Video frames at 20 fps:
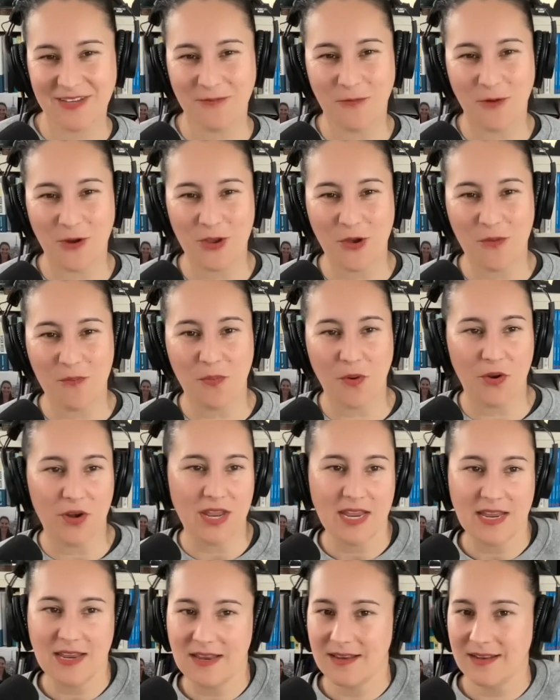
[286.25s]
of what your
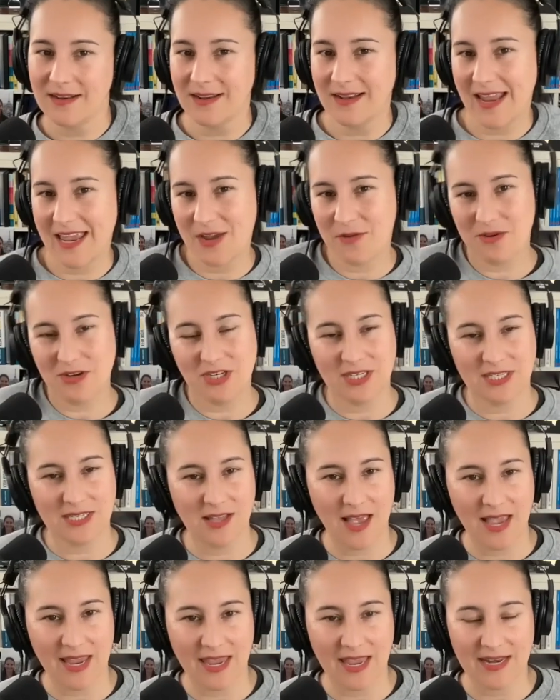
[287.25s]
body language is like,